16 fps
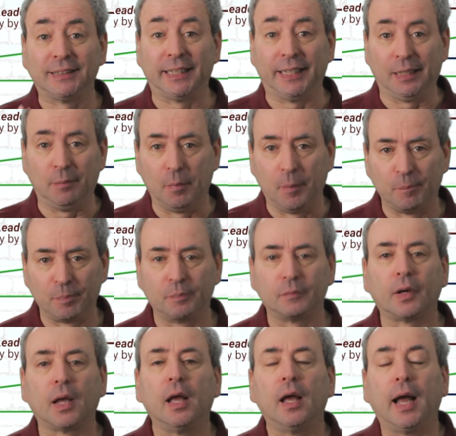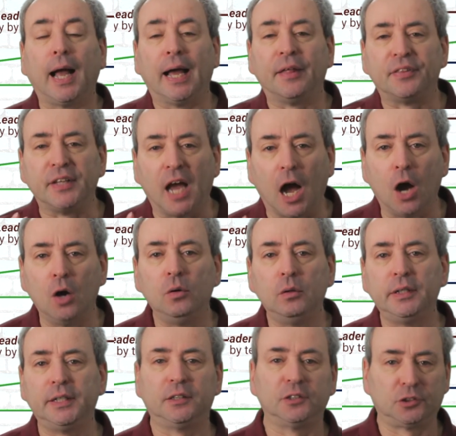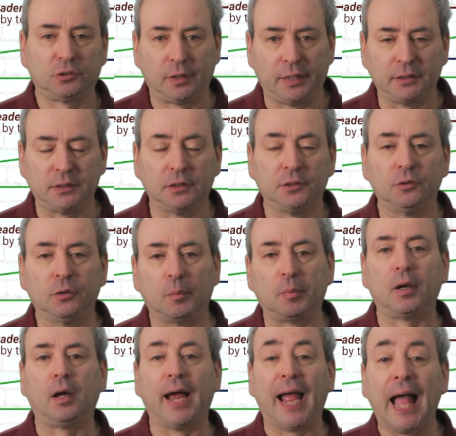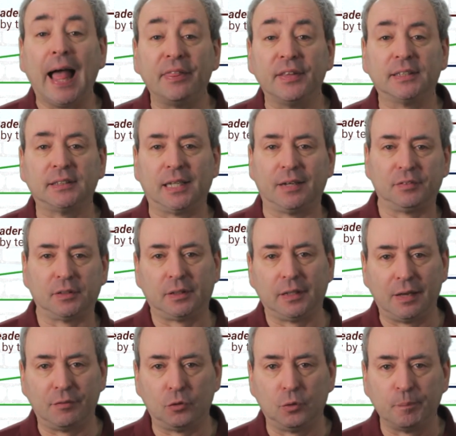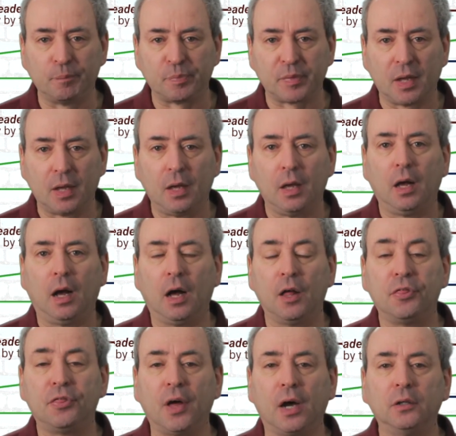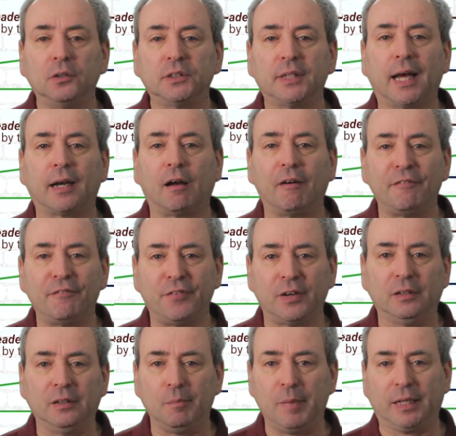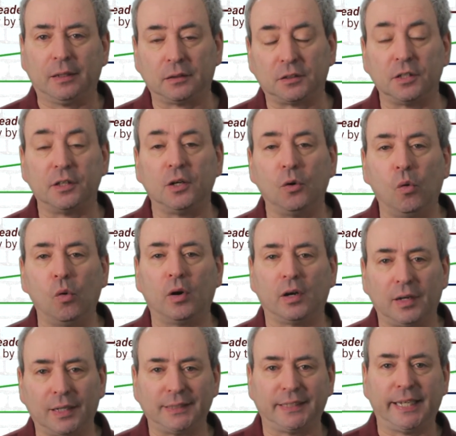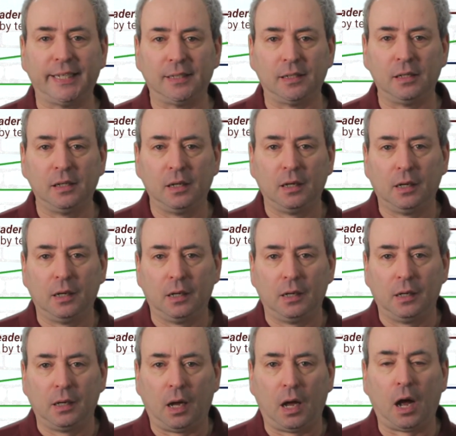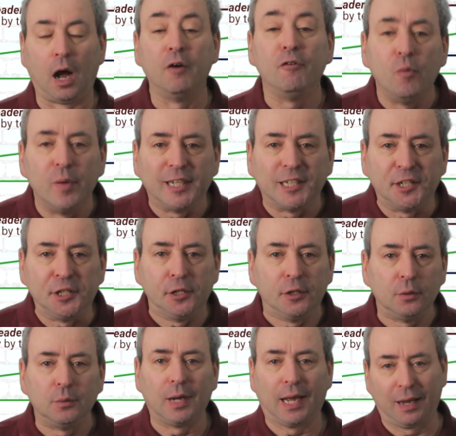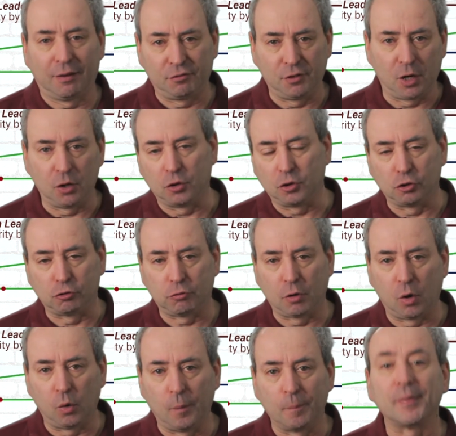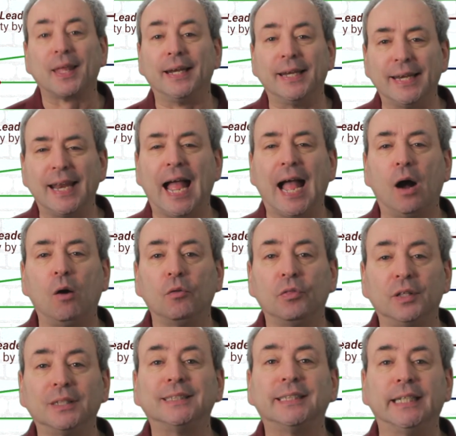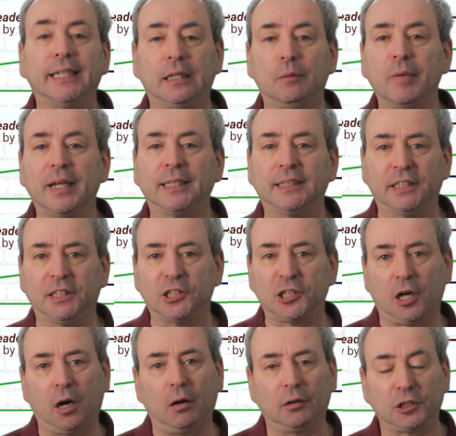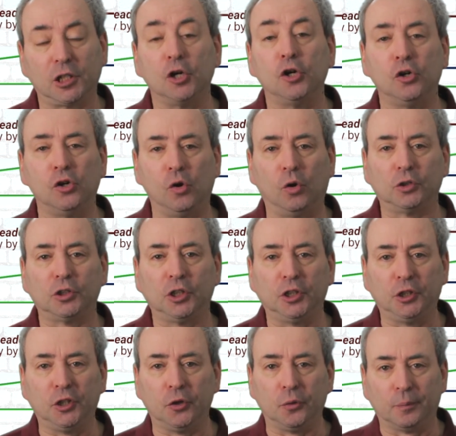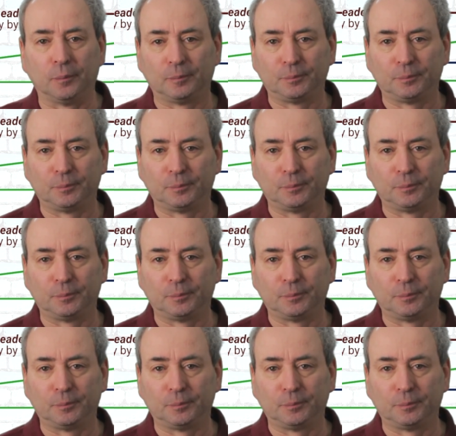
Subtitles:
team. And the only constraints that you apply at this seventh level are those that are fundamental to the organization over which you have no control. Now the team is in charge, not you.